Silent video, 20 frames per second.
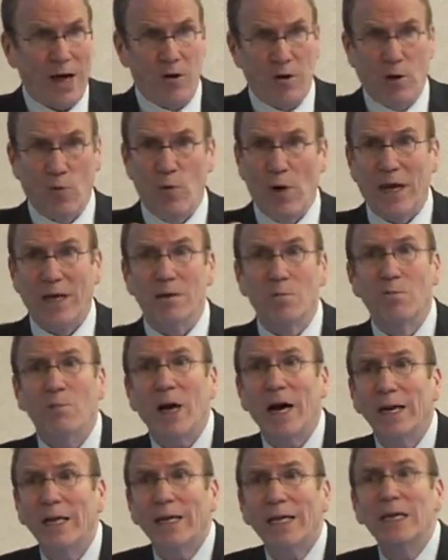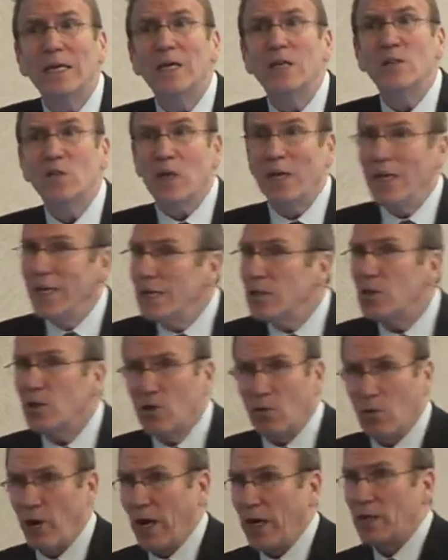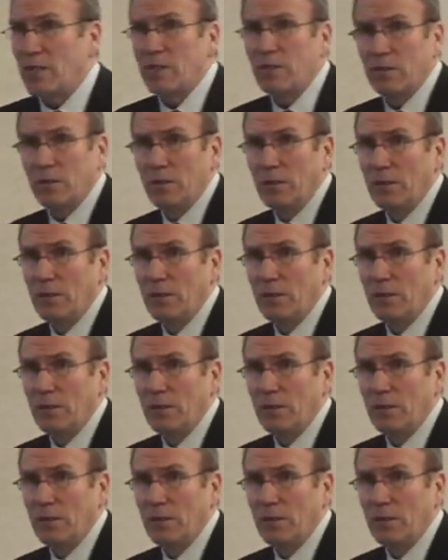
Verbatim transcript: out at random biting is incorrect.